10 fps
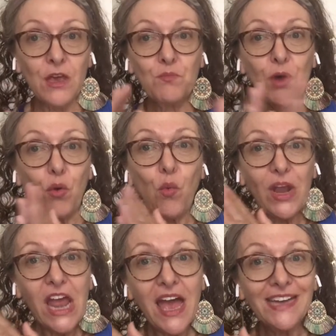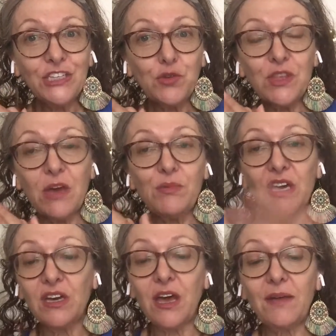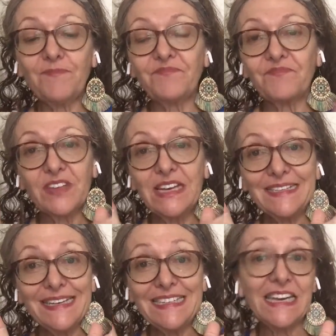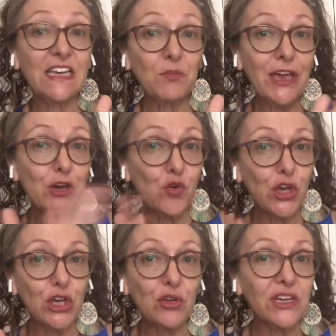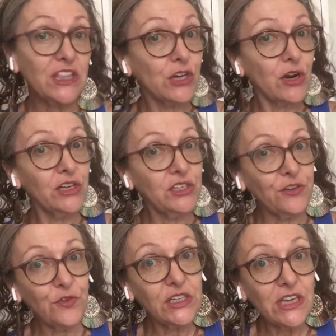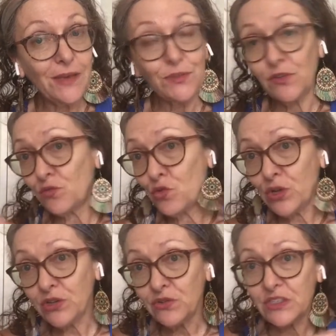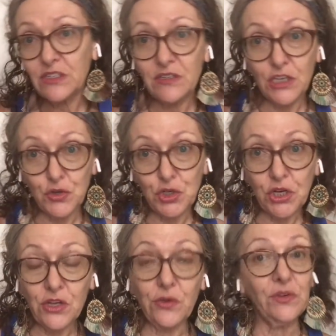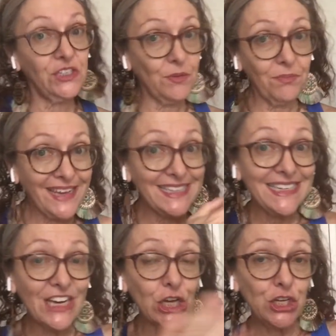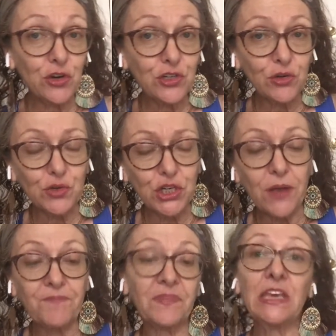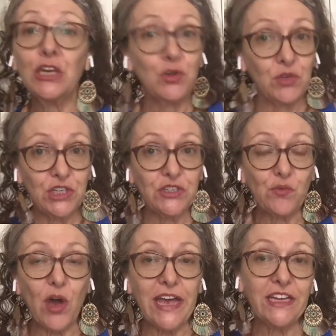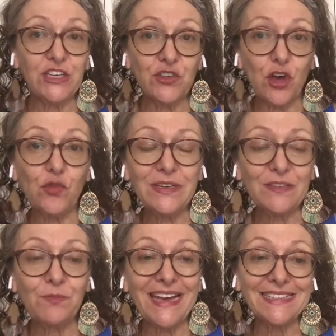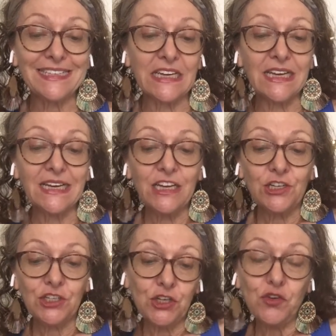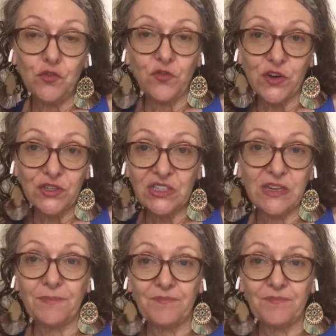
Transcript: But what I do with Abhyanga is I take my oil, and there are different types of oils that you should use depending on your dosha, which is why it is always best to first